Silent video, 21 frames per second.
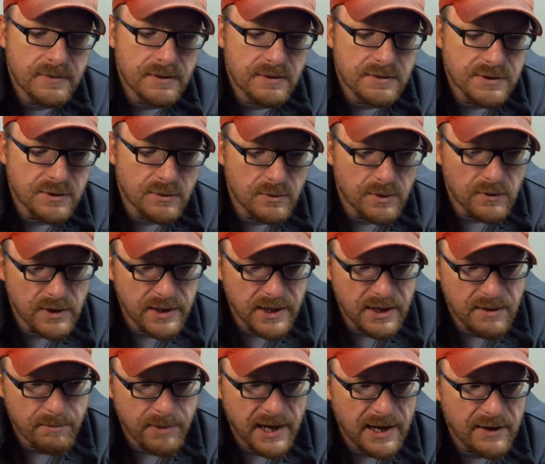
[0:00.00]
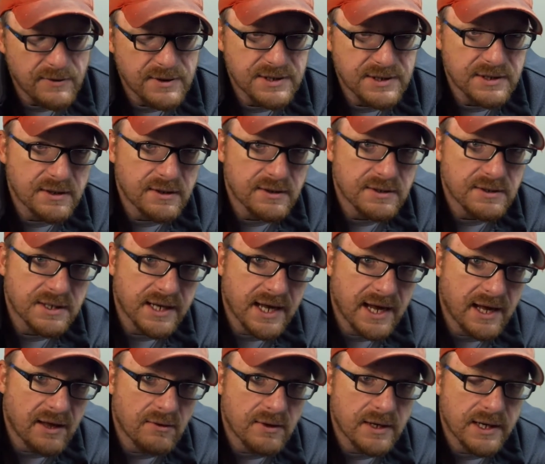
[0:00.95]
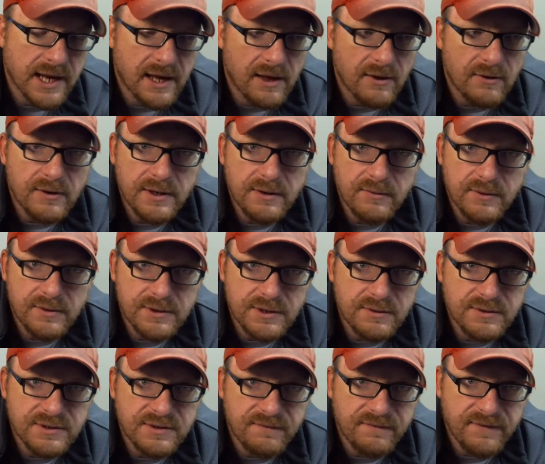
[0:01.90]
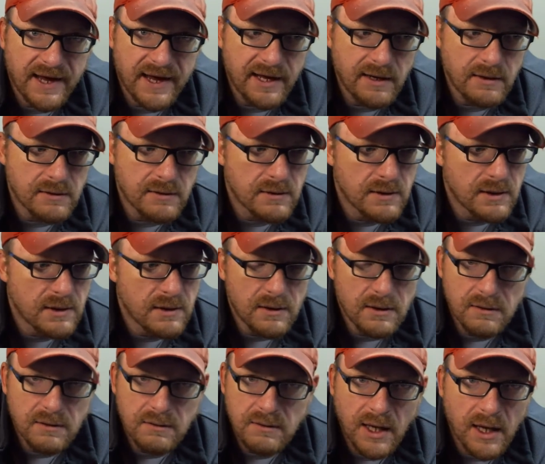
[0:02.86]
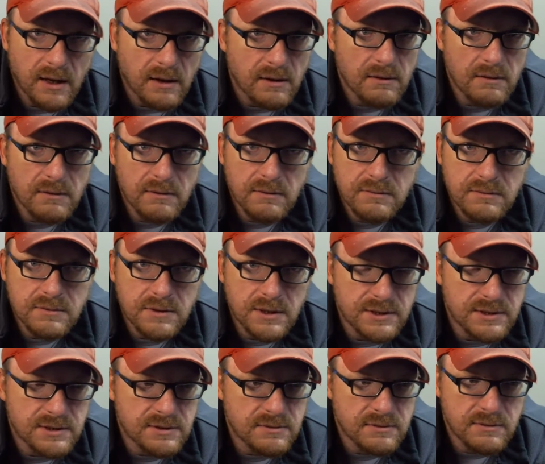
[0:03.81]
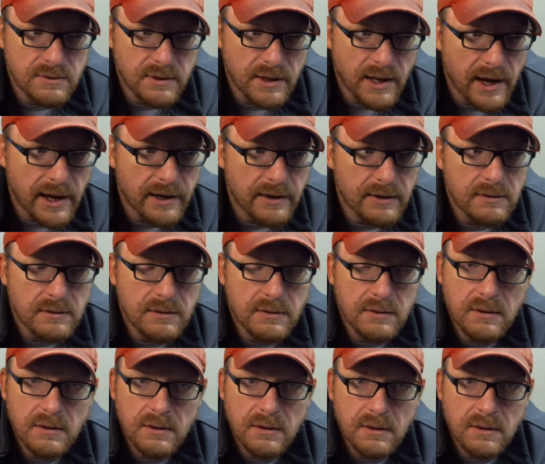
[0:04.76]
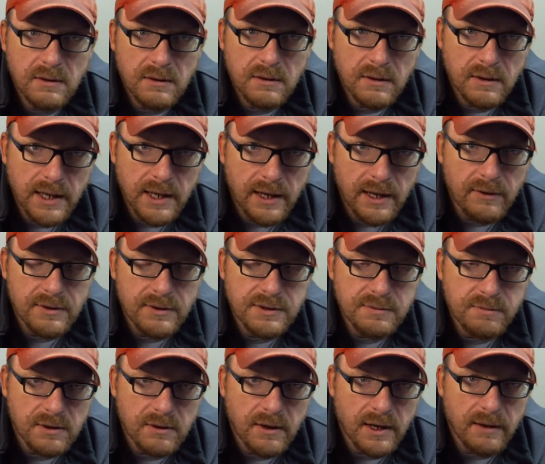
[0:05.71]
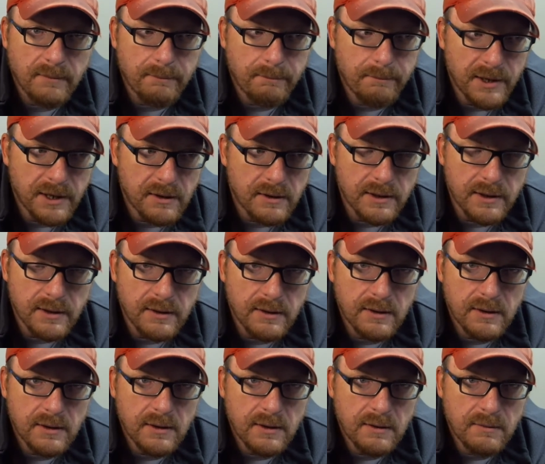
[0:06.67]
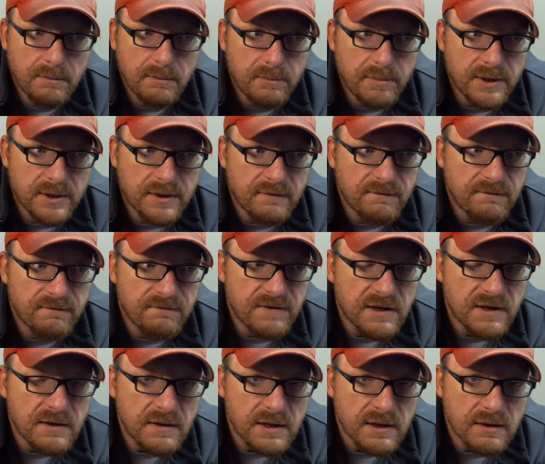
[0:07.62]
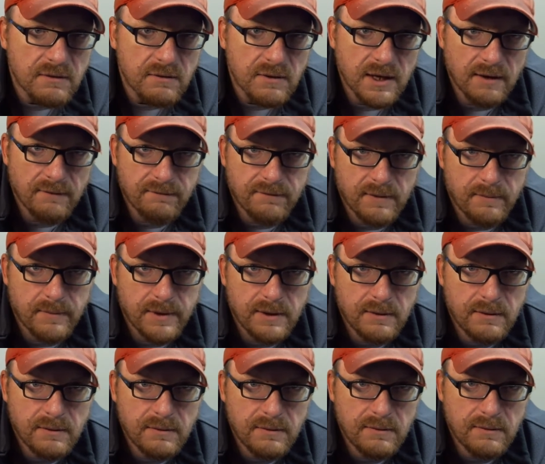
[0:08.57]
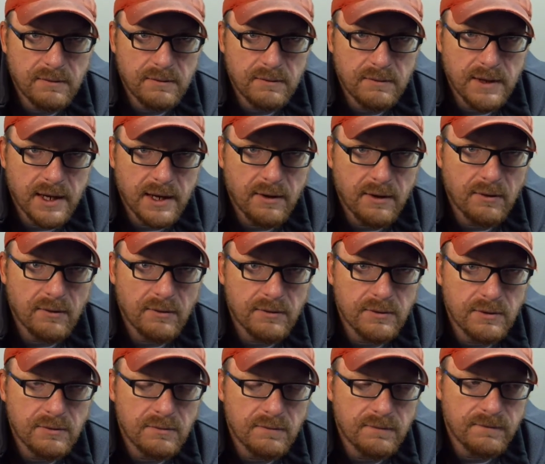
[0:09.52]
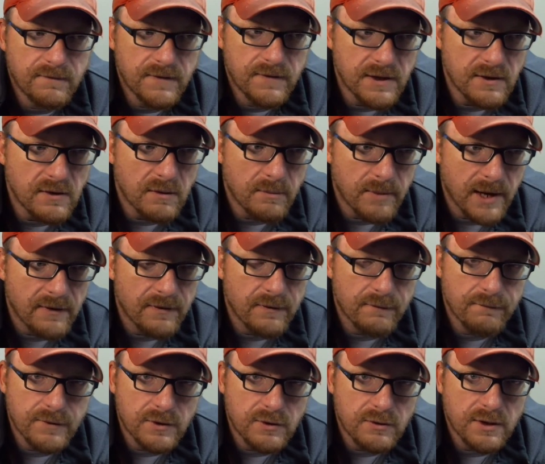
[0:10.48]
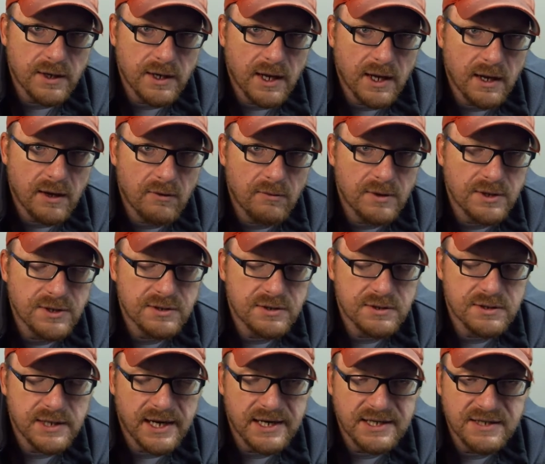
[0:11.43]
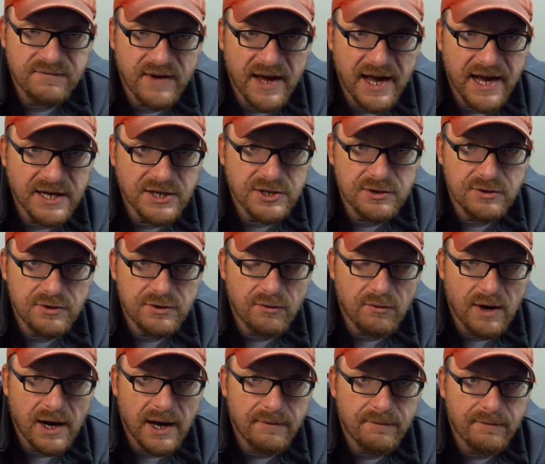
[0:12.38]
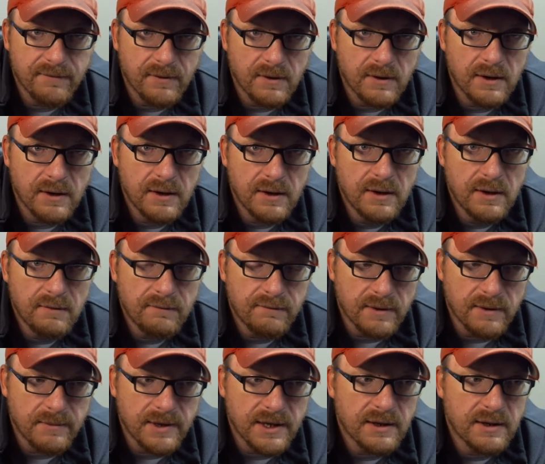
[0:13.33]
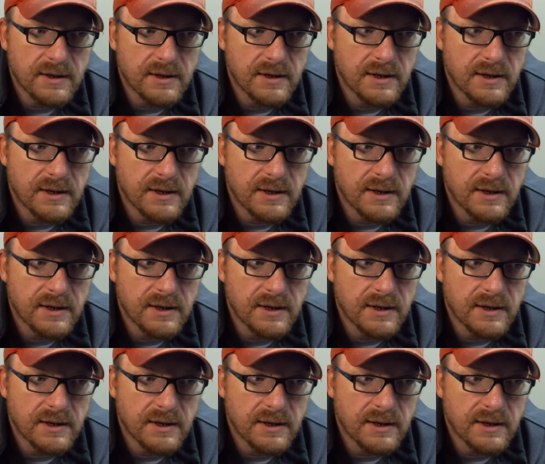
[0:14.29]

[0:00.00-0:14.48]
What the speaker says: So when we look at balancing as a calorie, when in terms of fat, yeah, it's 9 calories per gram, period. But the feeling you get from it, how you feel about the food and how much satisfaction you derive from it